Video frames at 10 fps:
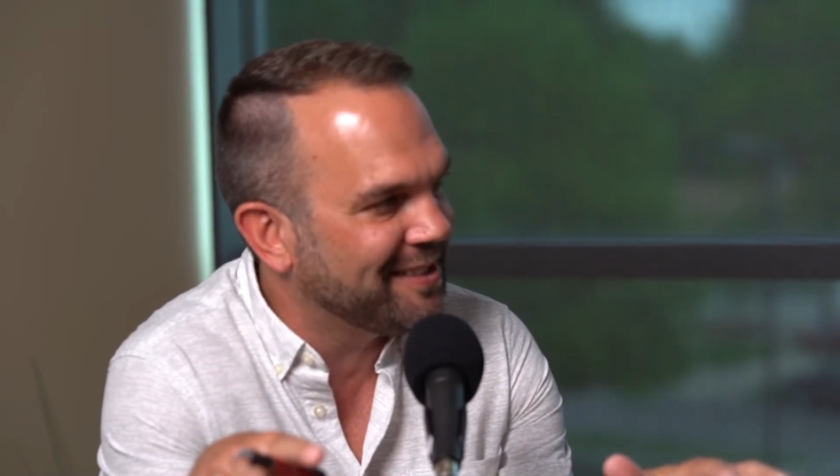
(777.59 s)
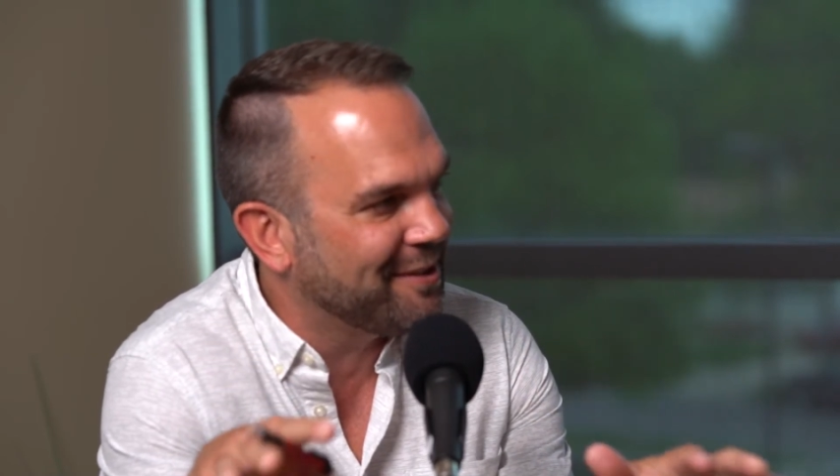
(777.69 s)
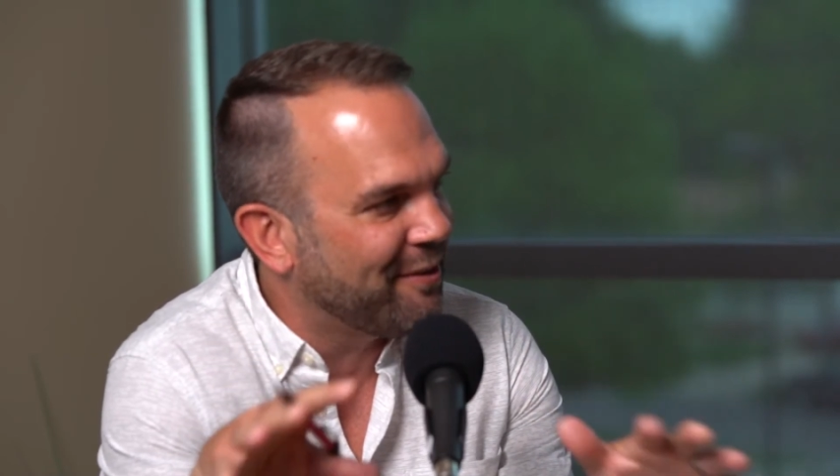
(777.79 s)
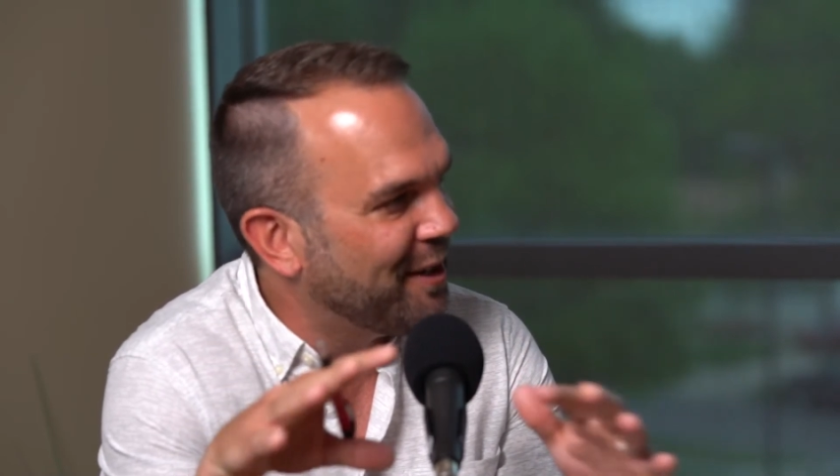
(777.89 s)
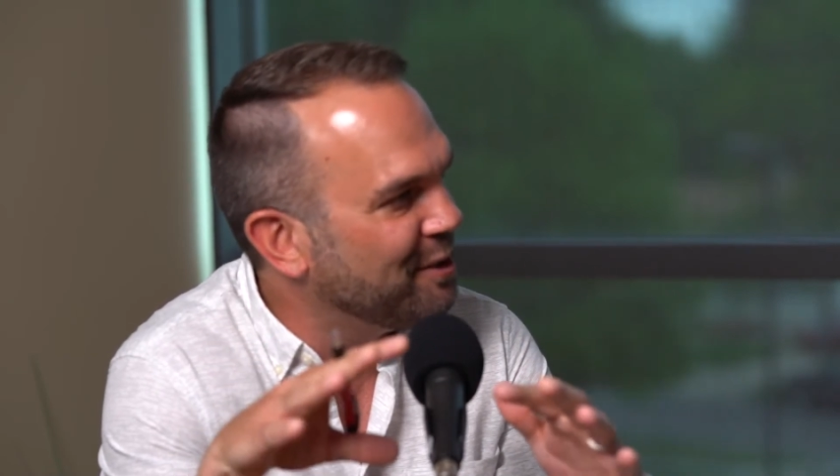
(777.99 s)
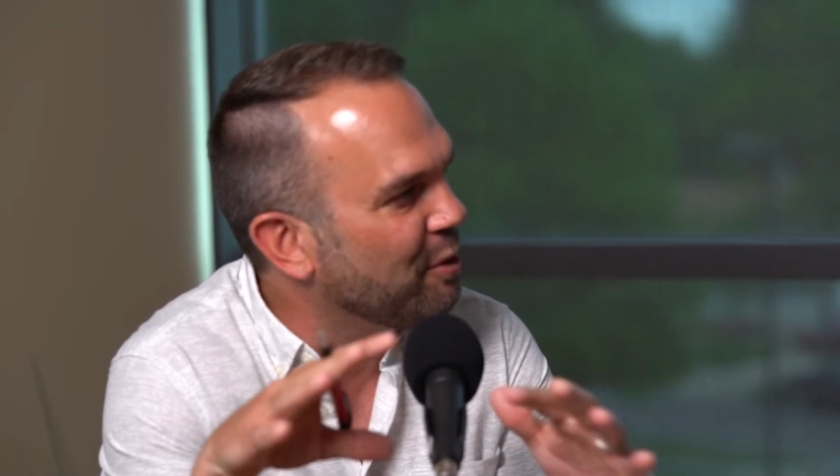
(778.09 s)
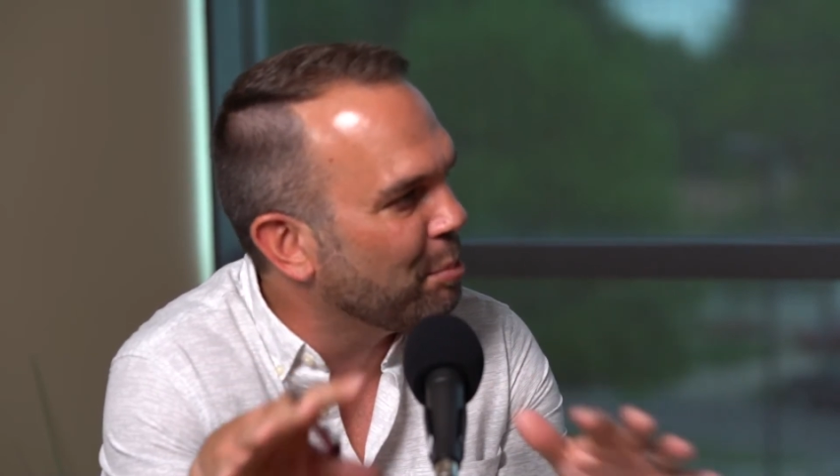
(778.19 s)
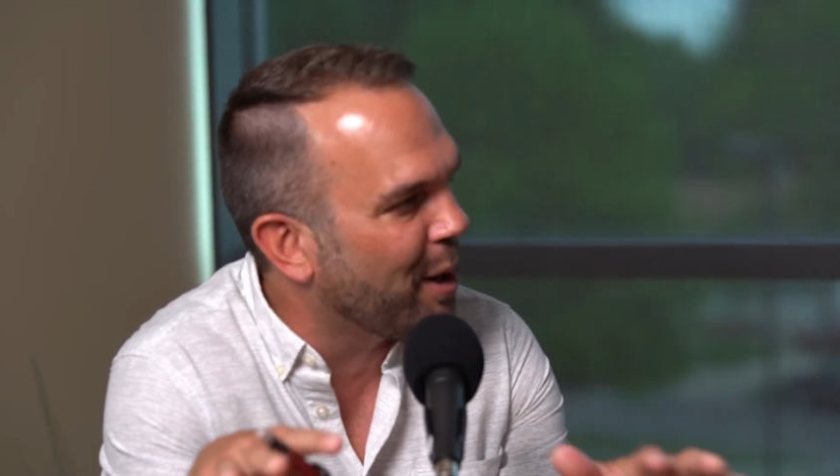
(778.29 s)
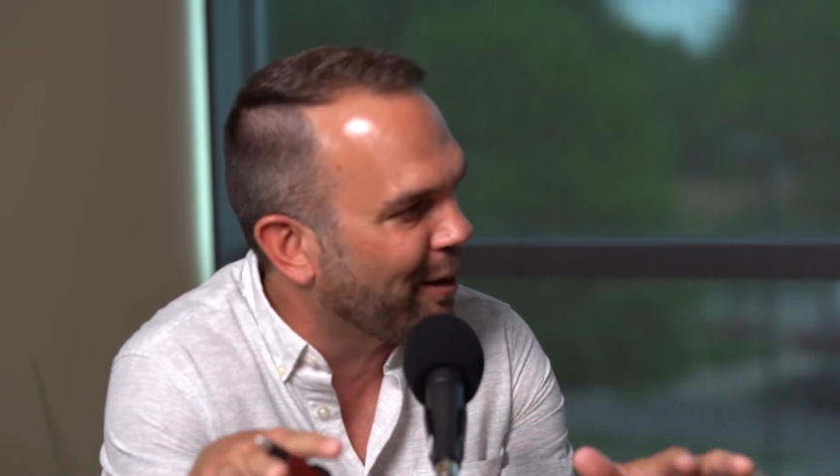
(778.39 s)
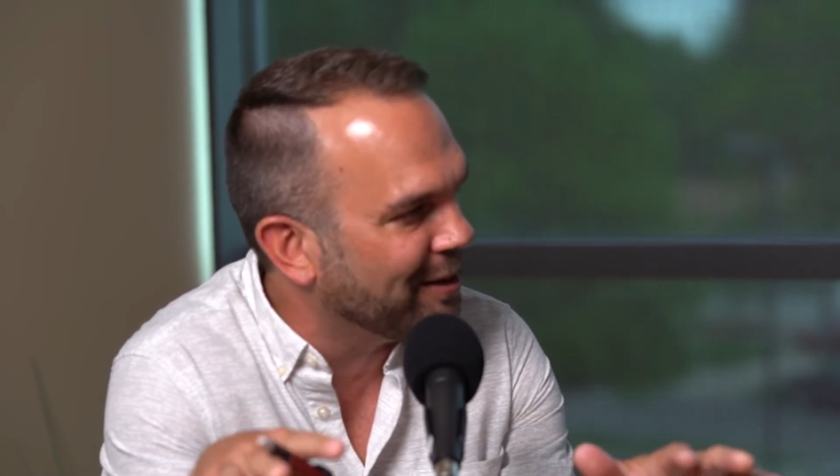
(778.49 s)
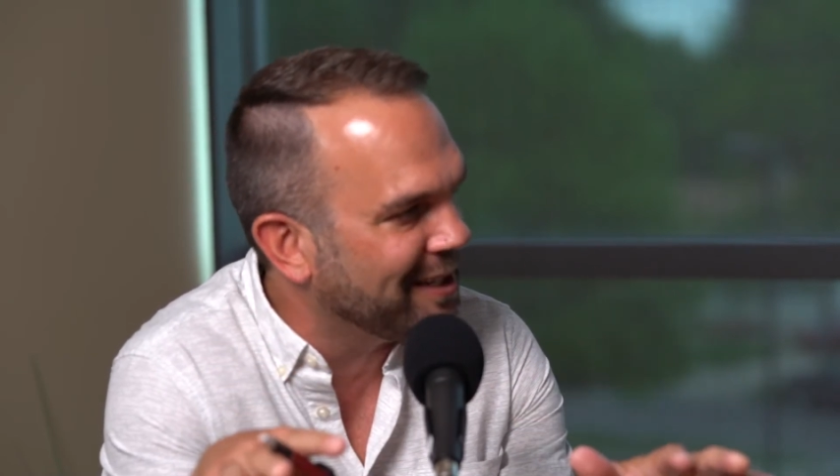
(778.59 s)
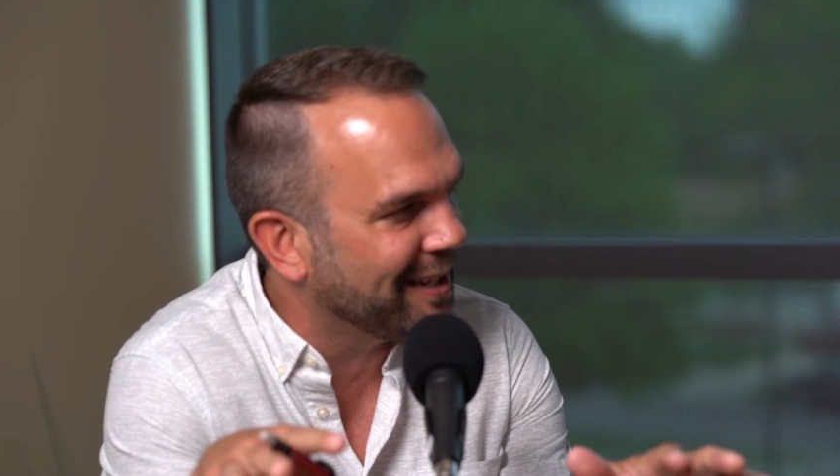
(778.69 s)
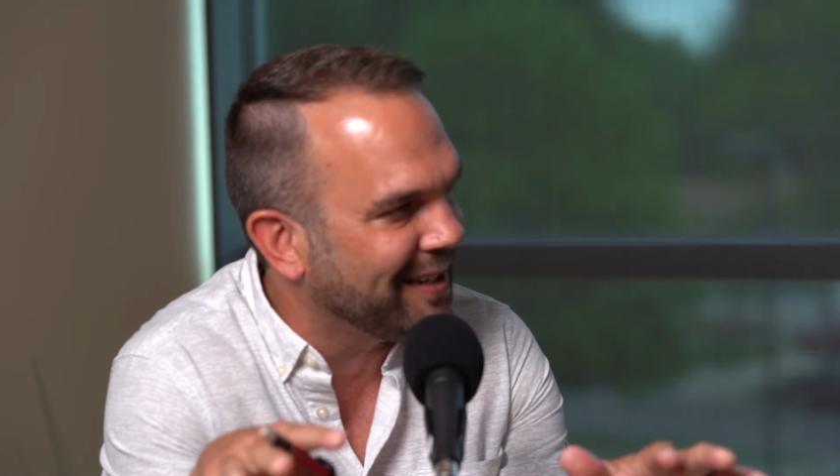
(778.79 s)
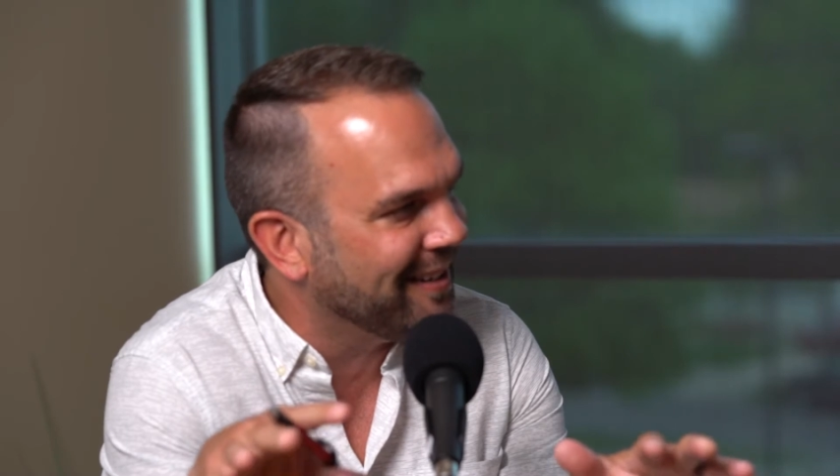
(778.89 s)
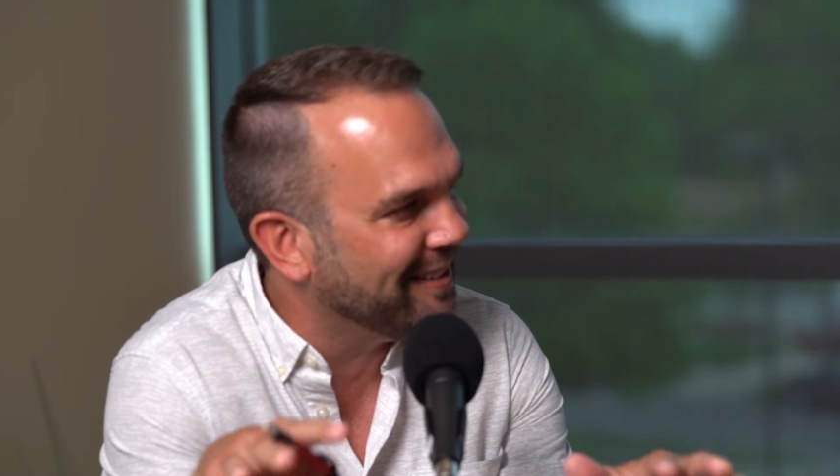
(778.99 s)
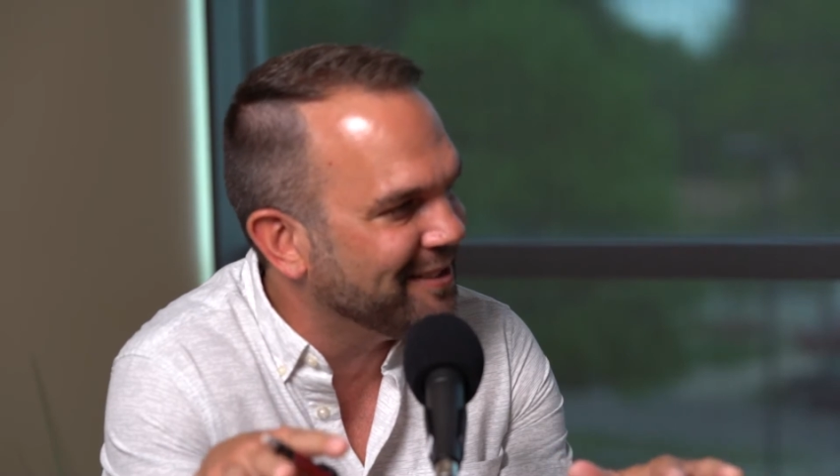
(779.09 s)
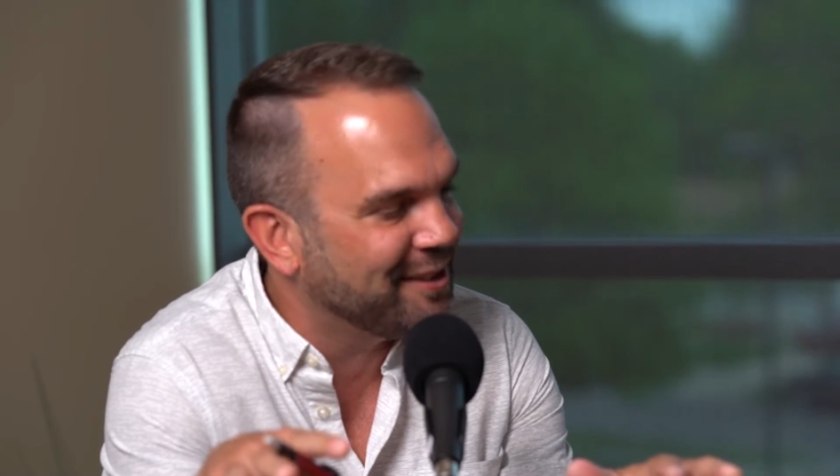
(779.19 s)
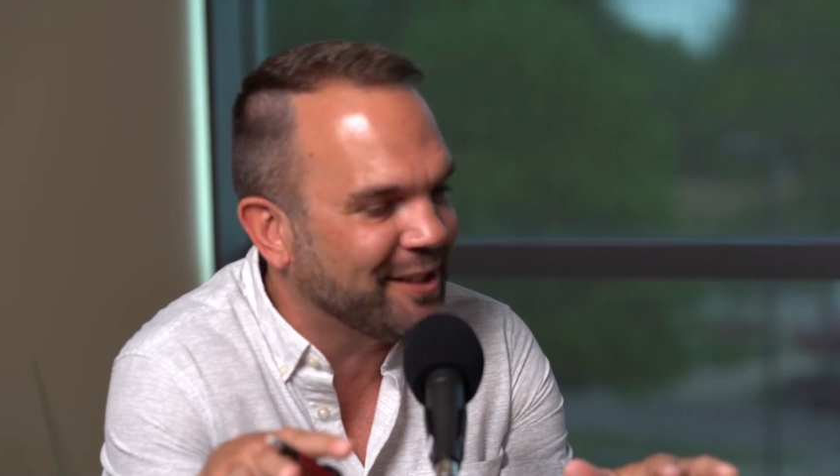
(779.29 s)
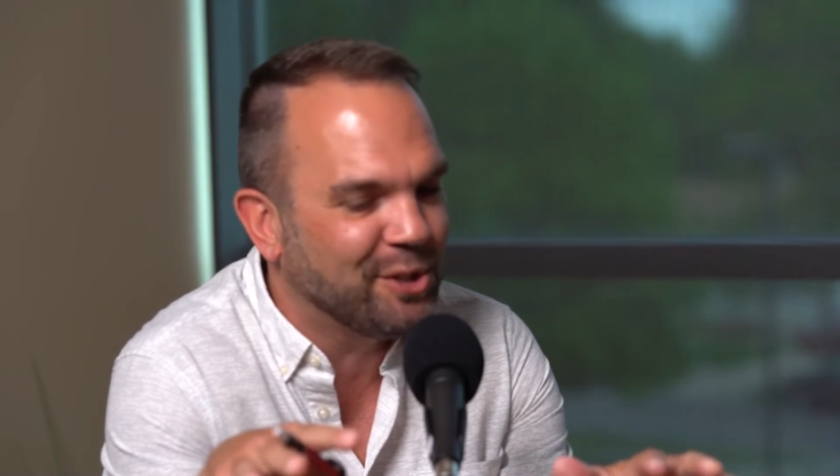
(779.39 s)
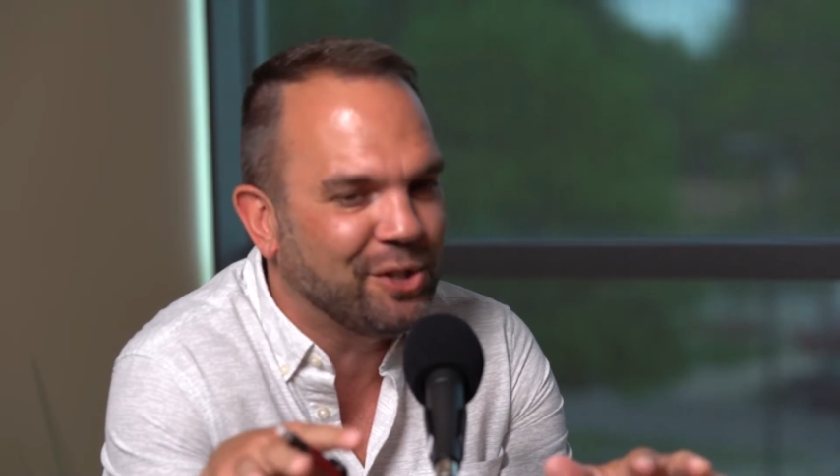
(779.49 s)
The foundation of your parenting
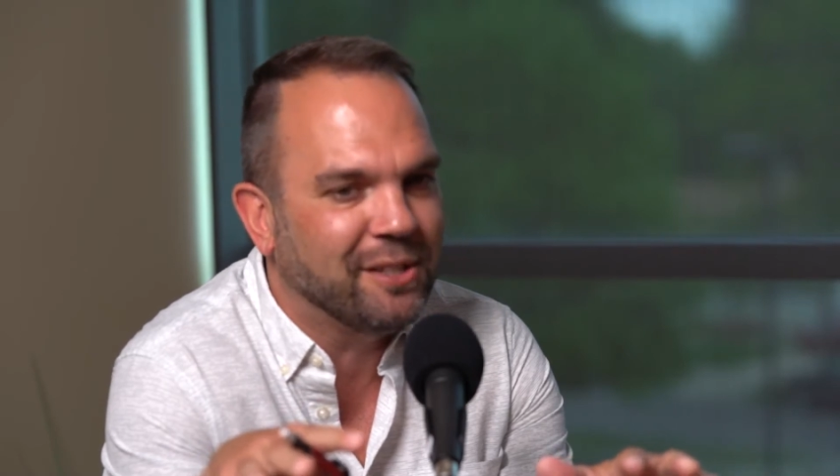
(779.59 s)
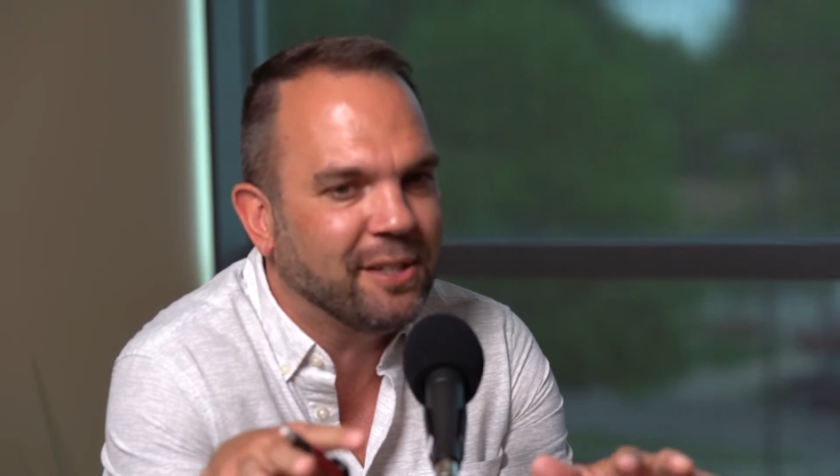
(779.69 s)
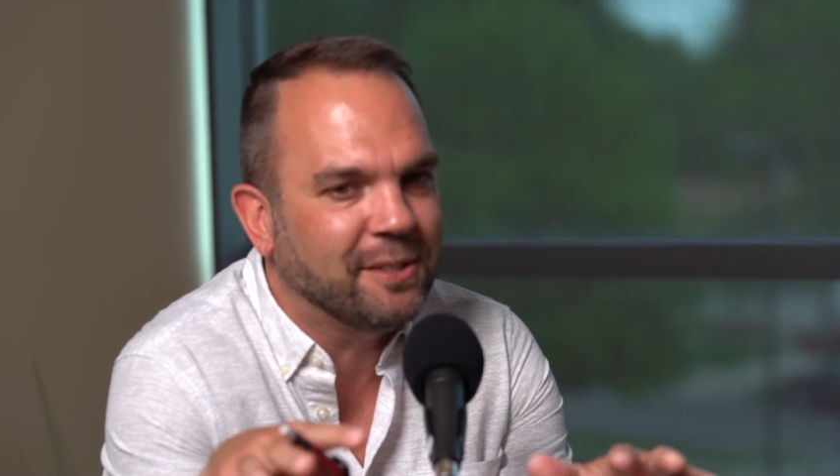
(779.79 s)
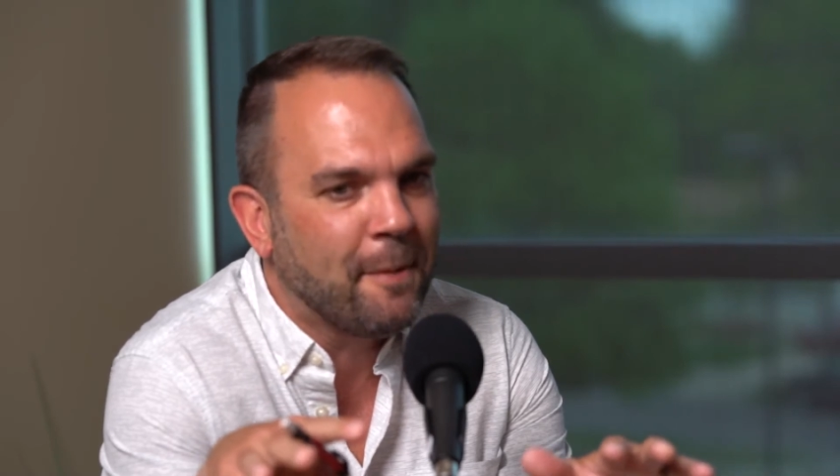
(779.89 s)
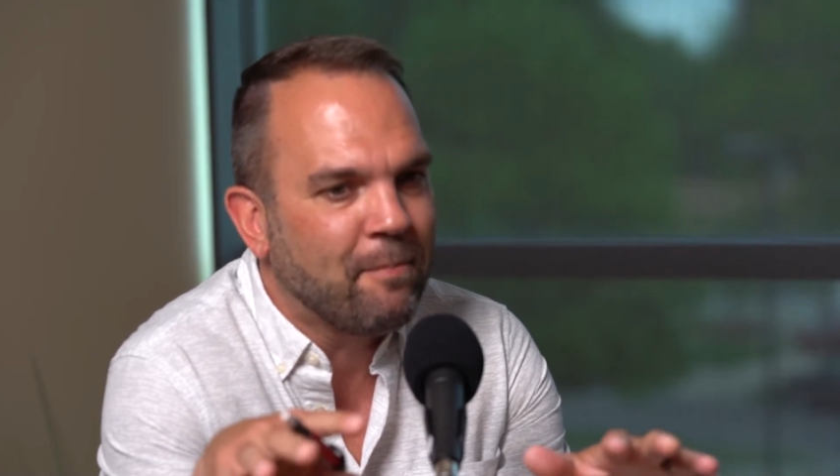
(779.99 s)
is Jesus.